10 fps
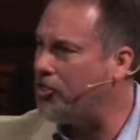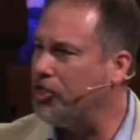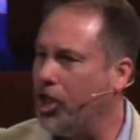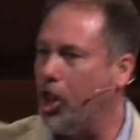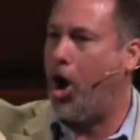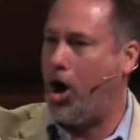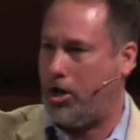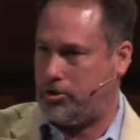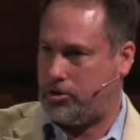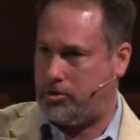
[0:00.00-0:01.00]
the
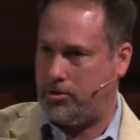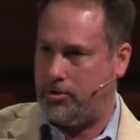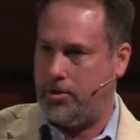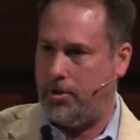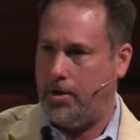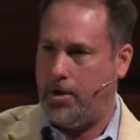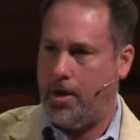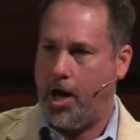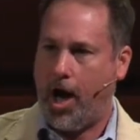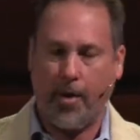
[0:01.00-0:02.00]
loss,
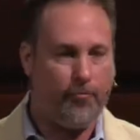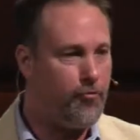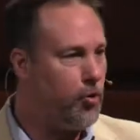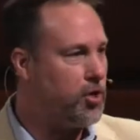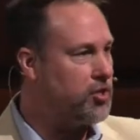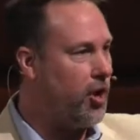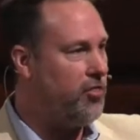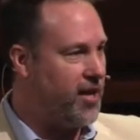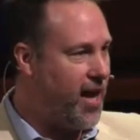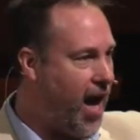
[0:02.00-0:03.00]
I'm focused on
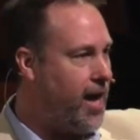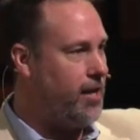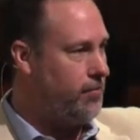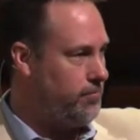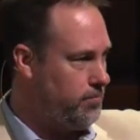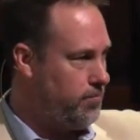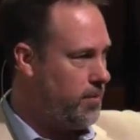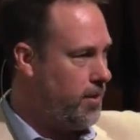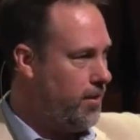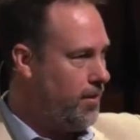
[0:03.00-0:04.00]
the gain.
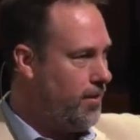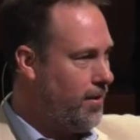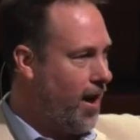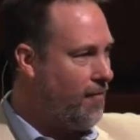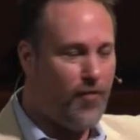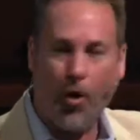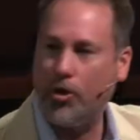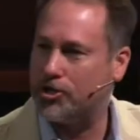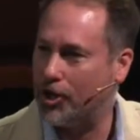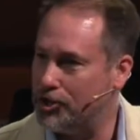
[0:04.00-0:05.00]
I'm
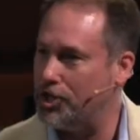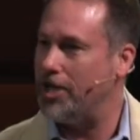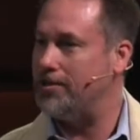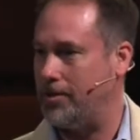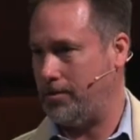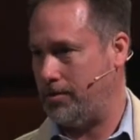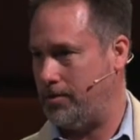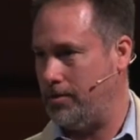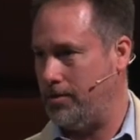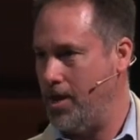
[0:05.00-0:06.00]
focused on
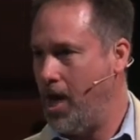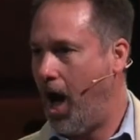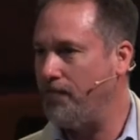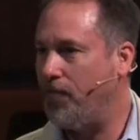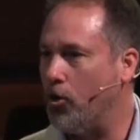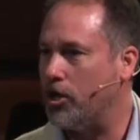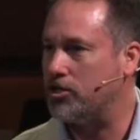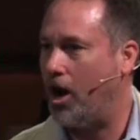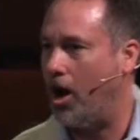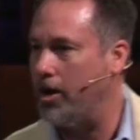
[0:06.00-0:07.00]
Jesus. I'm focused
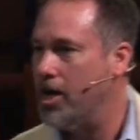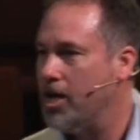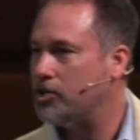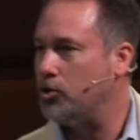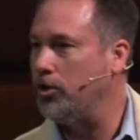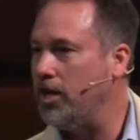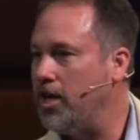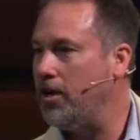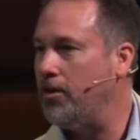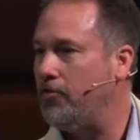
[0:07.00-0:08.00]
on to
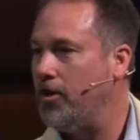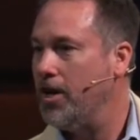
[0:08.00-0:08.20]
live